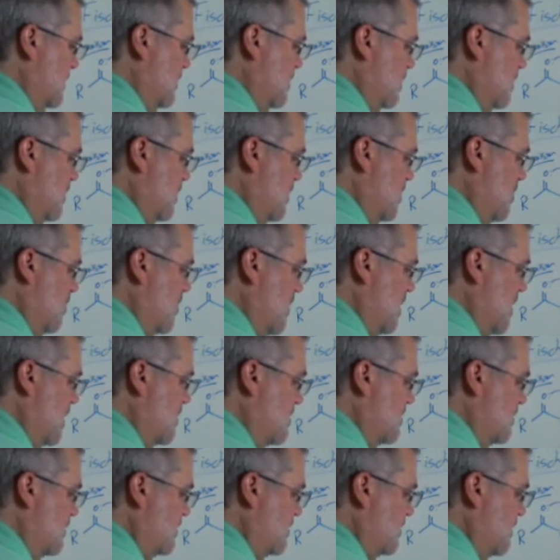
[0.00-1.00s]

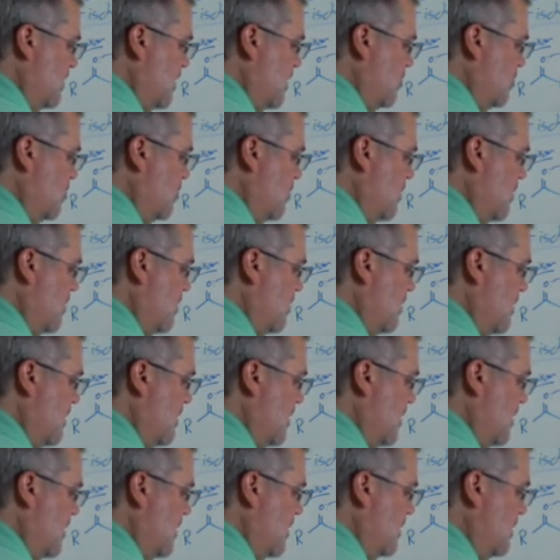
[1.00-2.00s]
OH is now
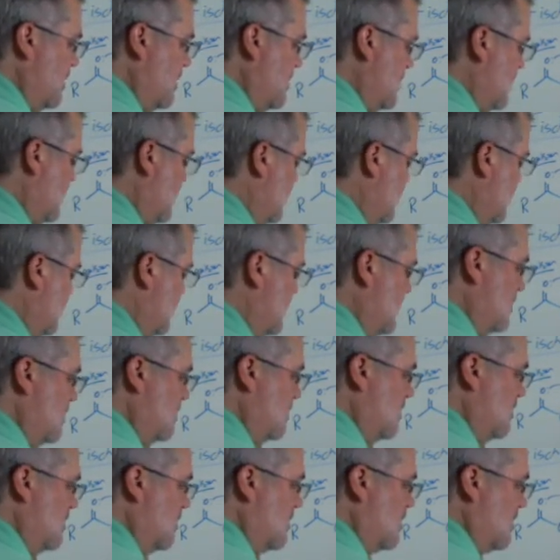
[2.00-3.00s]
protonated
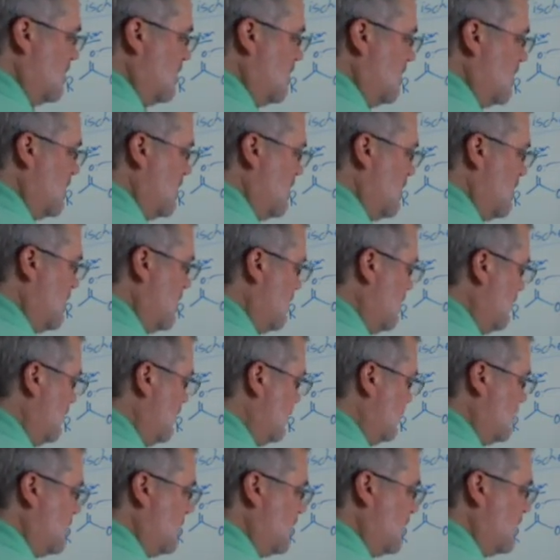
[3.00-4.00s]
and
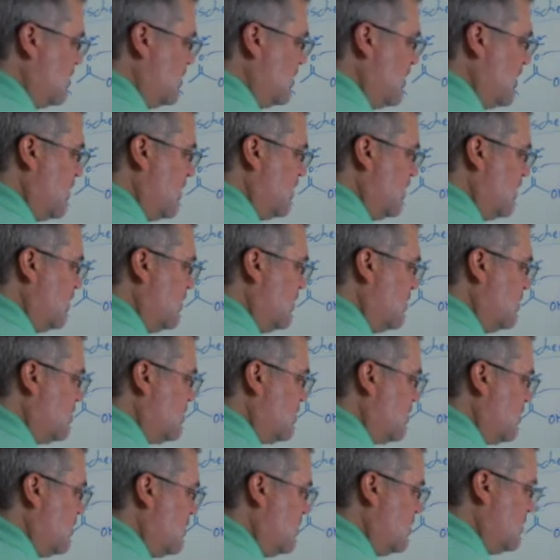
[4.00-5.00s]
this one is now
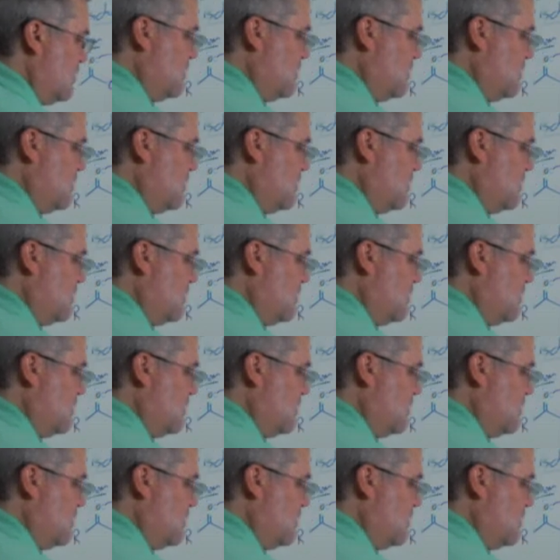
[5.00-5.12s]
neutral.